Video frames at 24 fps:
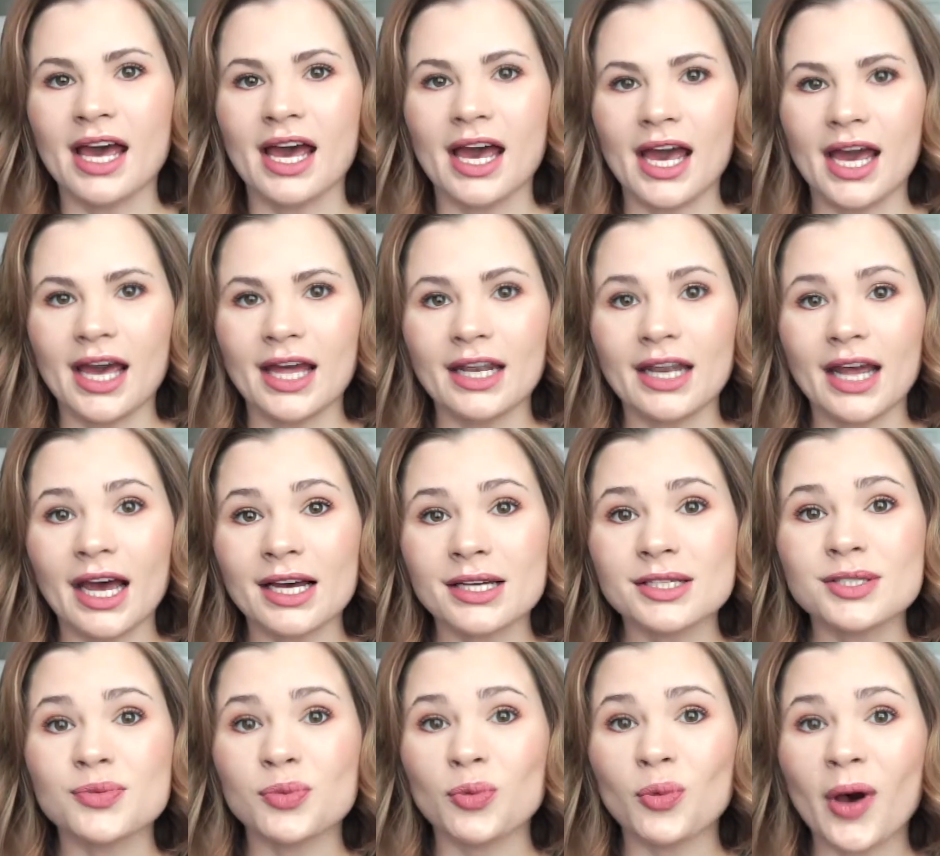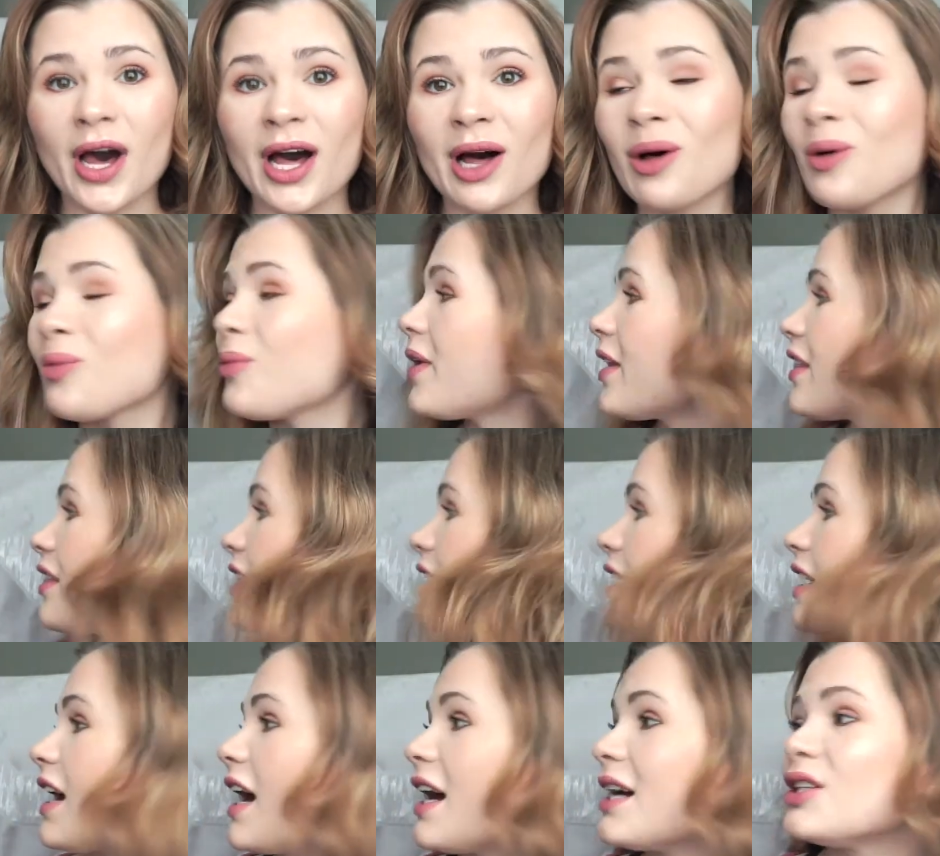And as well, one
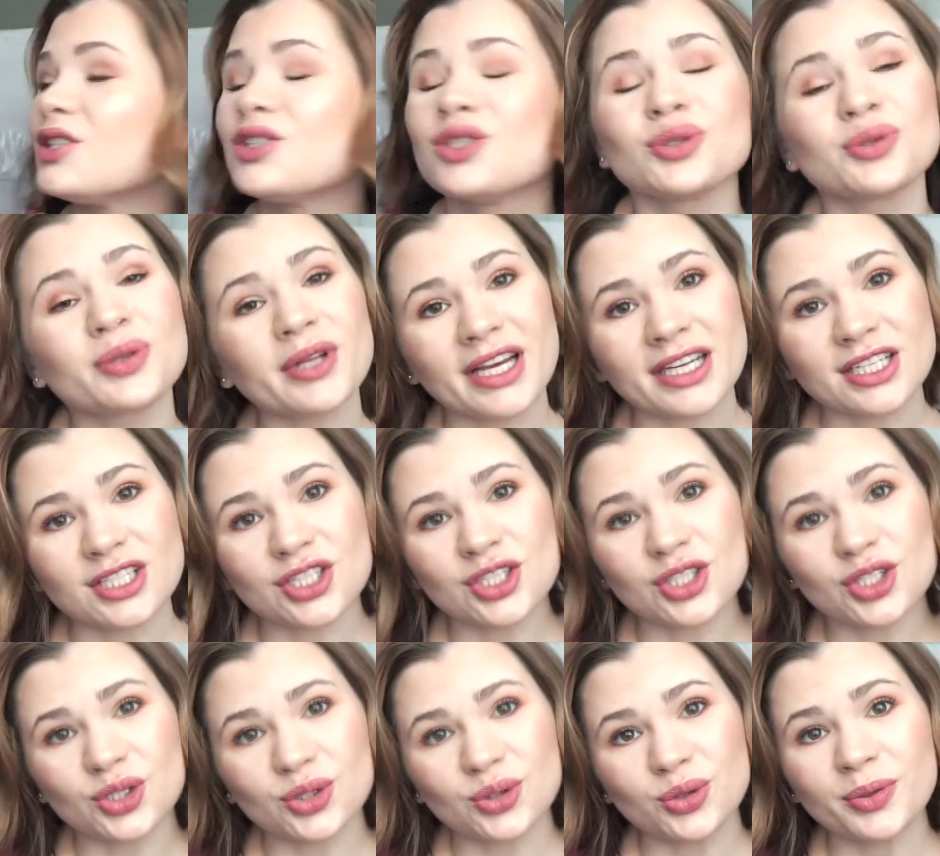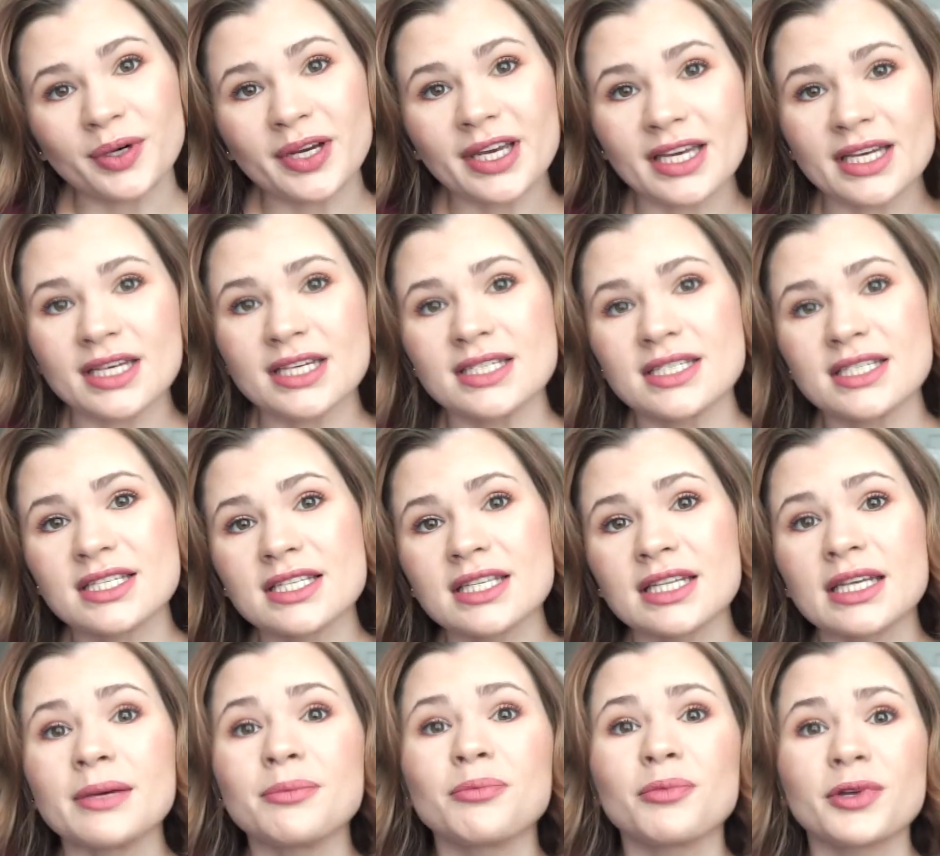thing I do like to do is
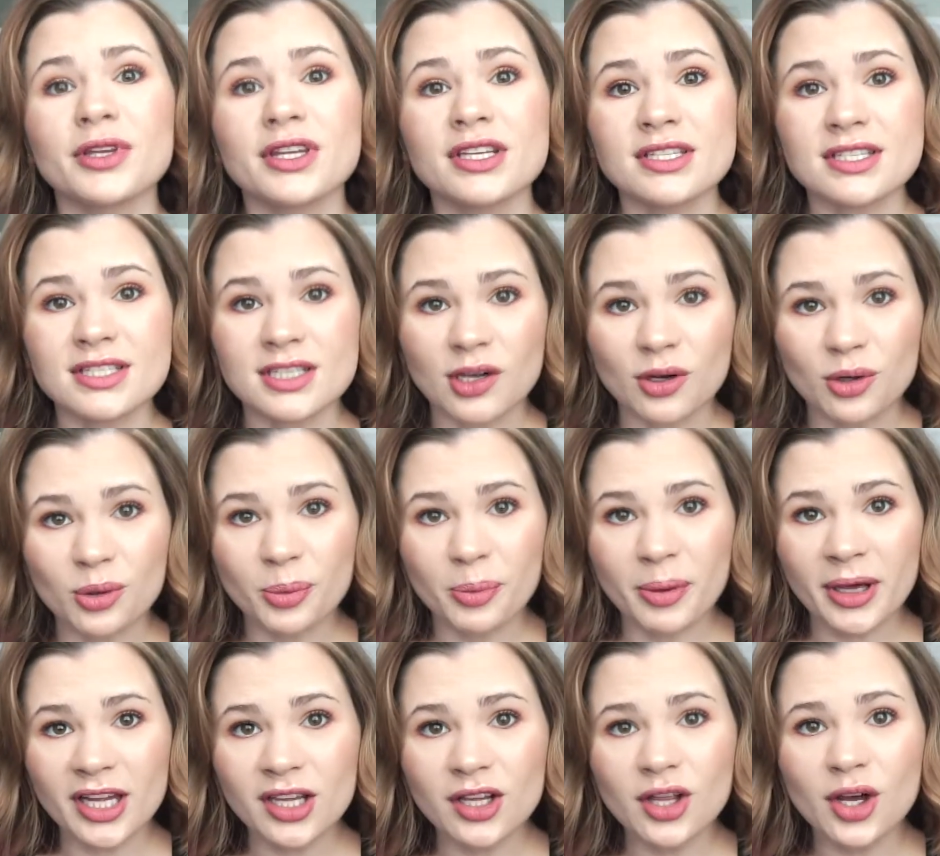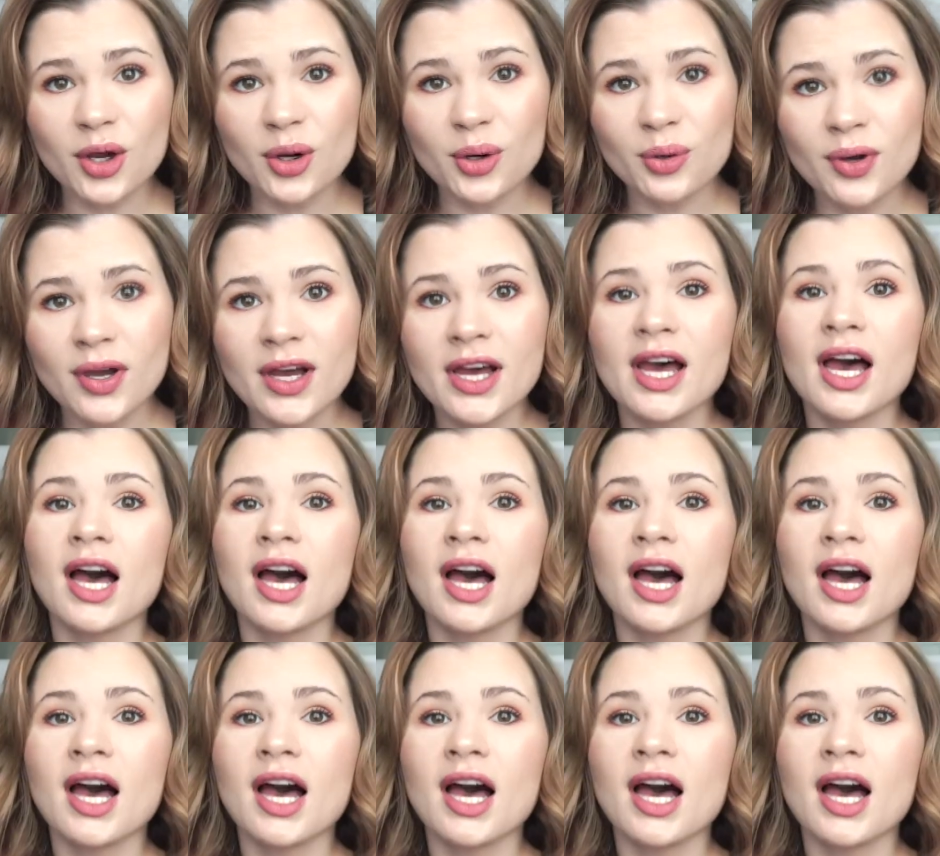sleep with a silk pillow.